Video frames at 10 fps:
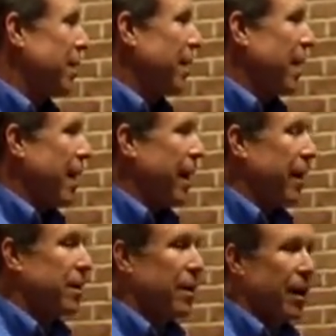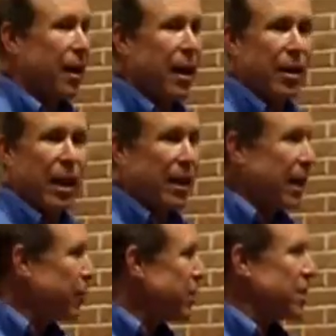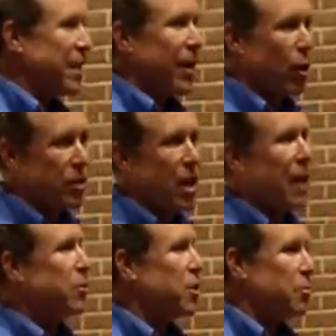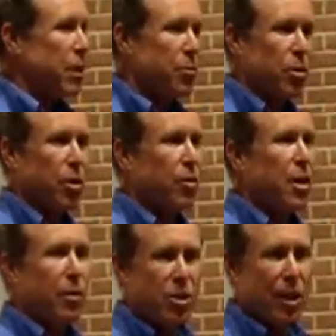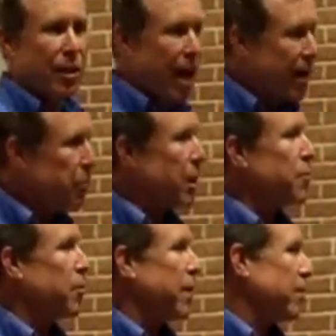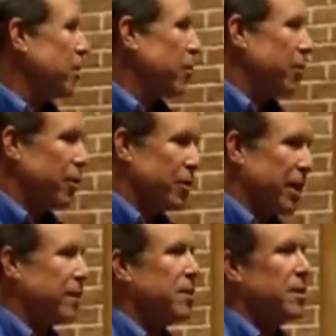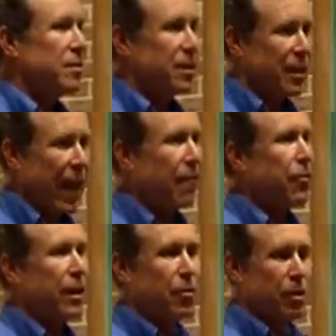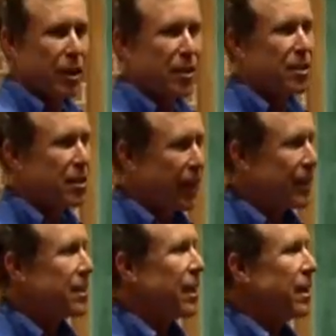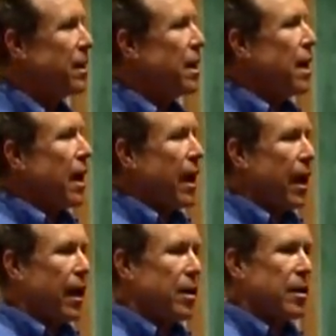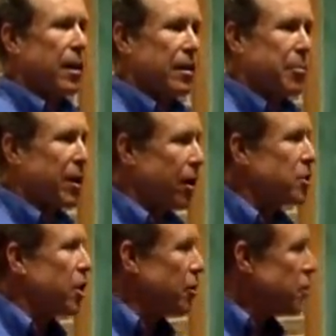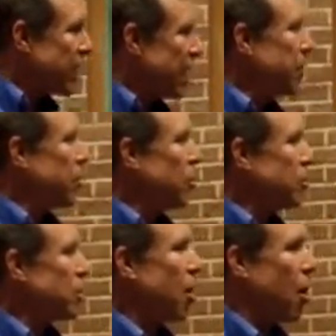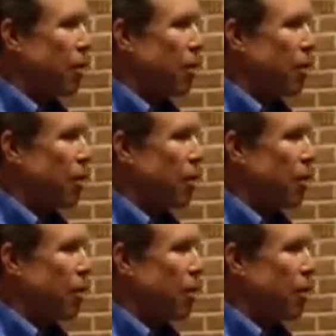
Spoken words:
And again, we see that all the time. We see people, we see a lot of people that, they're addicted to caffeine, they're addicted to nicotine, and because those chemicals are